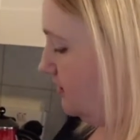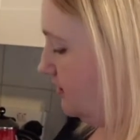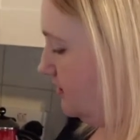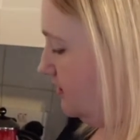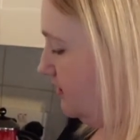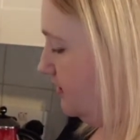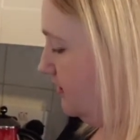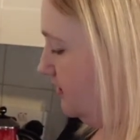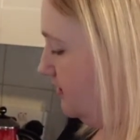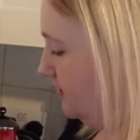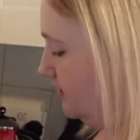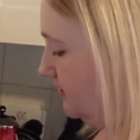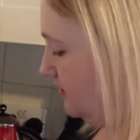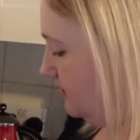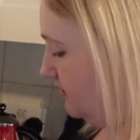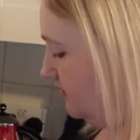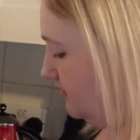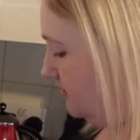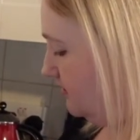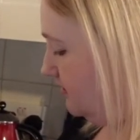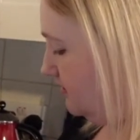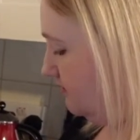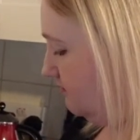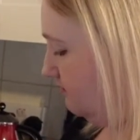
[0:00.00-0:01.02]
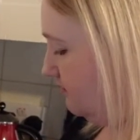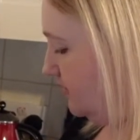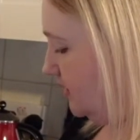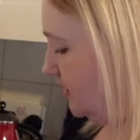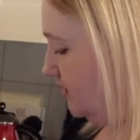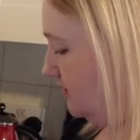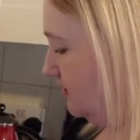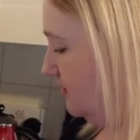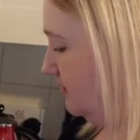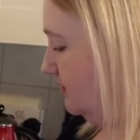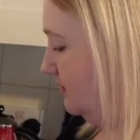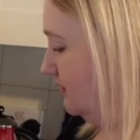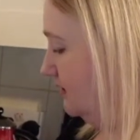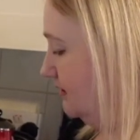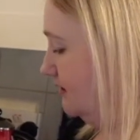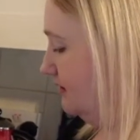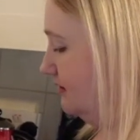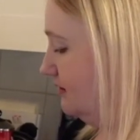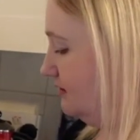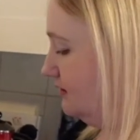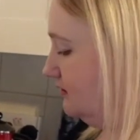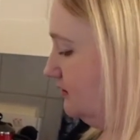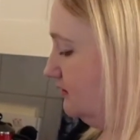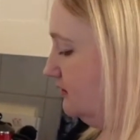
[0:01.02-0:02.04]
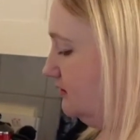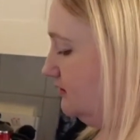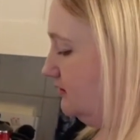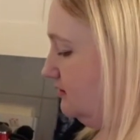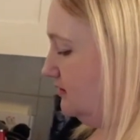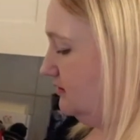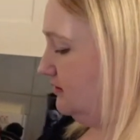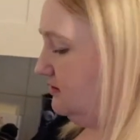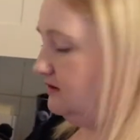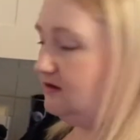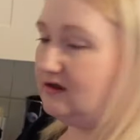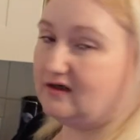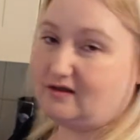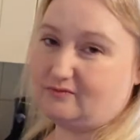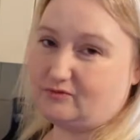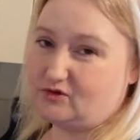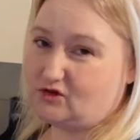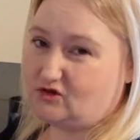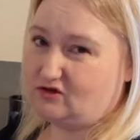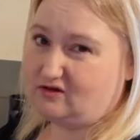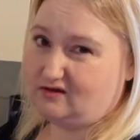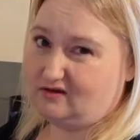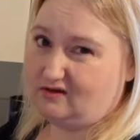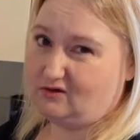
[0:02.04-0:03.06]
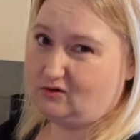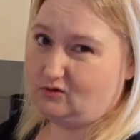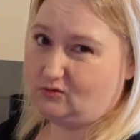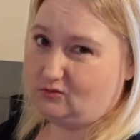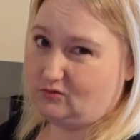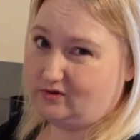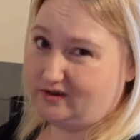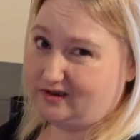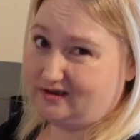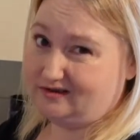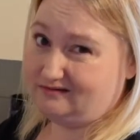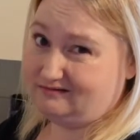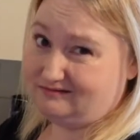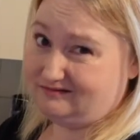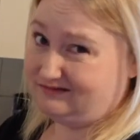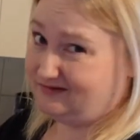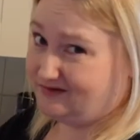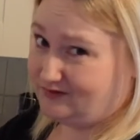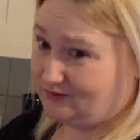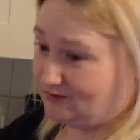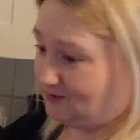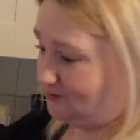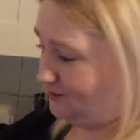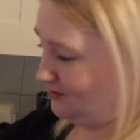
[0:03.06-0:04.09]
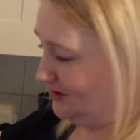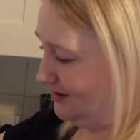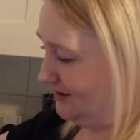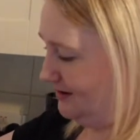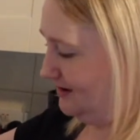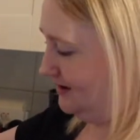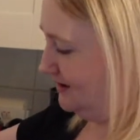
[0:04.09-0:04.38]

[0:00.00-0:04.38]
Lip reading: And I'm doing it the long way. I don't know why.